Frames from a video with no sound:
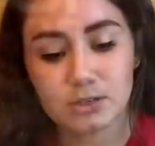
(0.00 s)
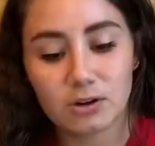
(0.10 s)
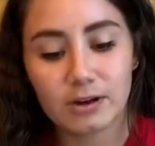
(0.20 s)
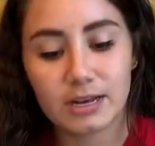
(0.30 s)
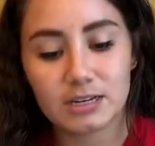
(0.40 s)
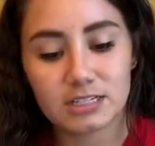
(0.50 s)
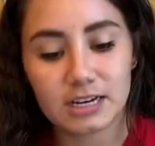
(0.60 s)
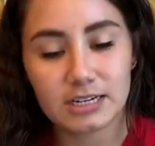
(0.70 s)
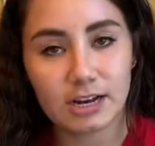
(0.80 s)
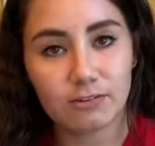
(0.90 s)
go ahead and
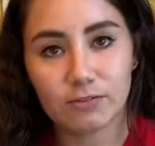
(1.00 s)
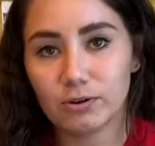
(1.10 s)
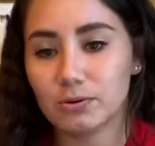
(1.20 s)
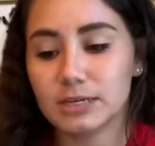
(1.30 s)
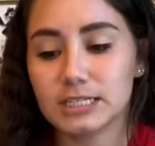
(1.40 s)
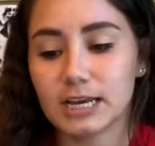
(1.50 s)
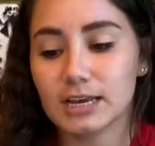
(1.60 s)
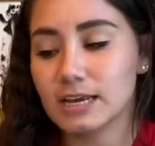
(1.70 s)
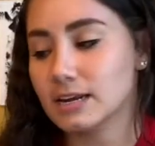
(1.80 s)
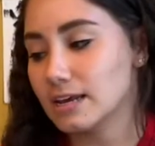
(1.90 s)
set it down for a quick
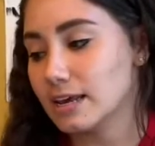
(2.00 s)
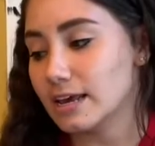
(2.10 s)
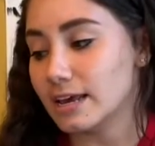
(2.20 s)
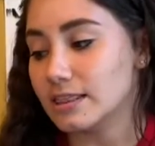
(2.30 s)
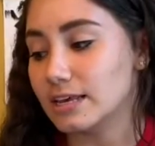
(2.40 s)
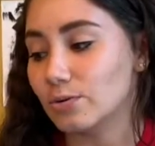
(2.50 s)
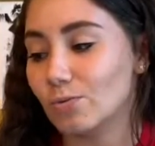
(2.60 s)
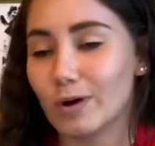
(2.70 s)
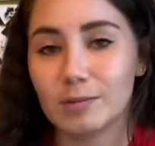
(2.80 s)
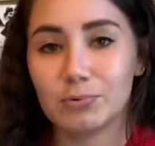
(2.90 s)
second and
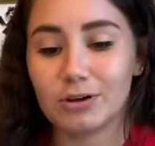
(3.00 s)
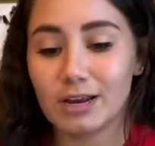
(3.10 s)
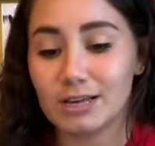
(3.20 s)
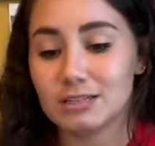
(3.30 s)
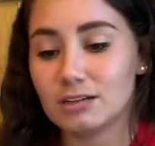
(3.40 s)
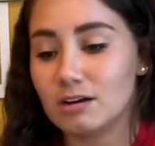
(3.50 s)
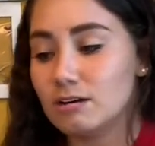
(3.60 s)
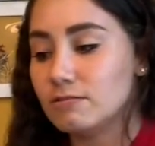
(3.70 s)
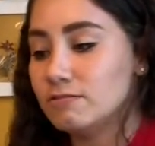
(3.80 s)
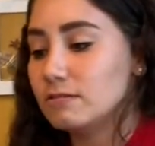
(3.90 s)
then wipe your hands
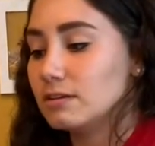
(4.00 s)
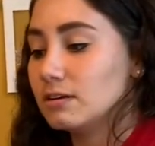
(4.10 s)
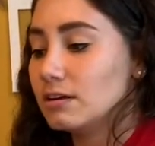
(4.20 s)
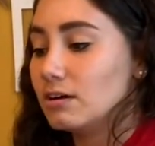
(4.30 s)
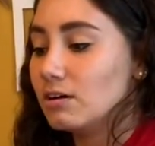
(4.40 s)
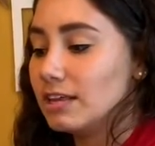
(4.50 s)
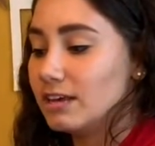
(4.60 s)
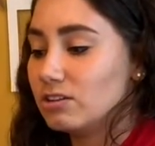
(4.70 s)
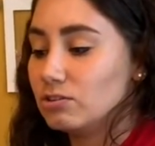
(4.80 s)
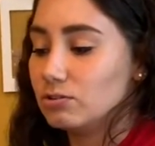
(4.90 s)
off, all
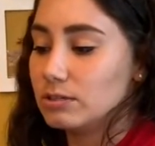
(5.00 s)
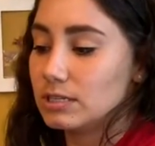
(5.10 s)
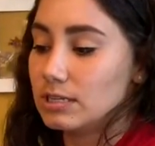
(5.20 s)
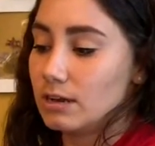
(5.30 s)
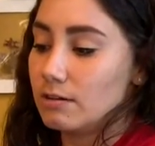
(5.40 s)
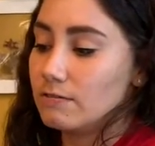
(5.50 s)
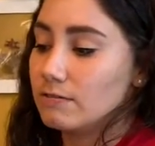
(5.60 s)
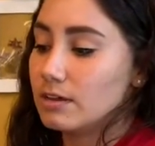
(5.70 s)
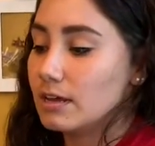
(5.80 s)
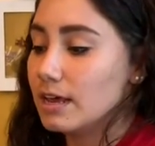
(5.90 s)
that glue and stuff.
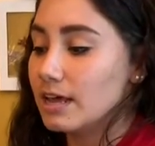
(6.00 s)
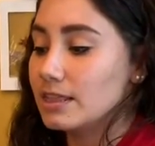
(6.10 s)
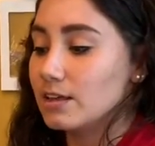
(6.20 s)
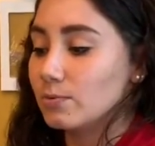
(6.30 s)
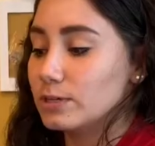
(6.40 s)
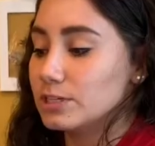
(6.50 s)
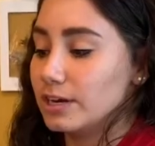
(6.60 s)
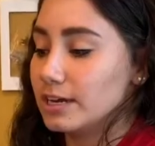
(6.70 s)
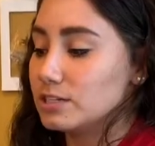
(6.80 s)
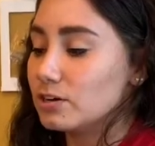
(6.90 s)
And then once your
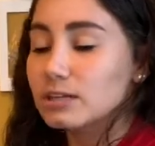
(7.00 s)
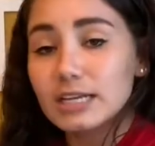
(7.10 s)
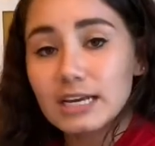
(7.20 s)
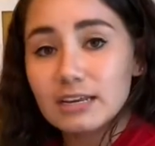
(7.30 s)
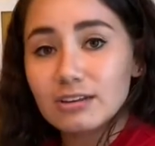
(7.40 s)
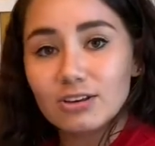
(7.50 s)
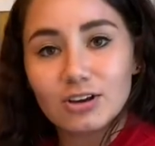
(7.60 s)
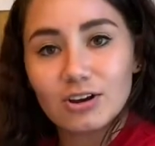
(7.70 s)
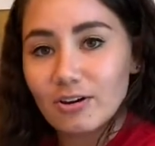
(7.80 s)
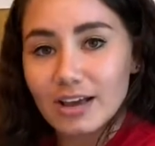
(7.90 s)
hands are clean, you
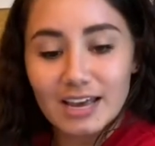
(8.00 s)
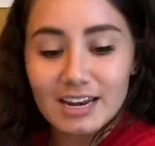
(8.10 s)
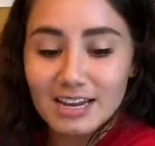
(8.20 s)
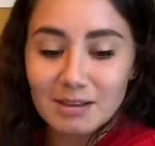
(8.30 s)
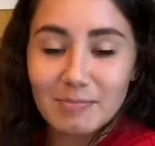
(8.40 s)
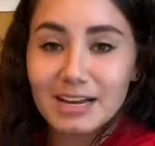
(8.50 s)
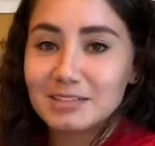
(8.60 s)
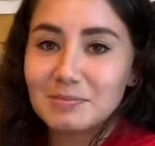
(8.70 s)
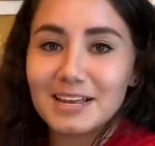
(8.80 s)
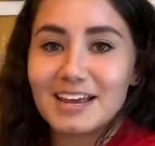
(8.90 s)
can go ahead and get back
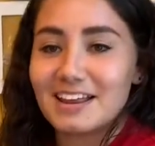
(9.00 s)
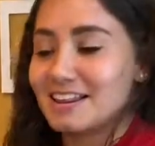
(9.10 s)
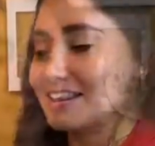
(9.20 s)
to playing.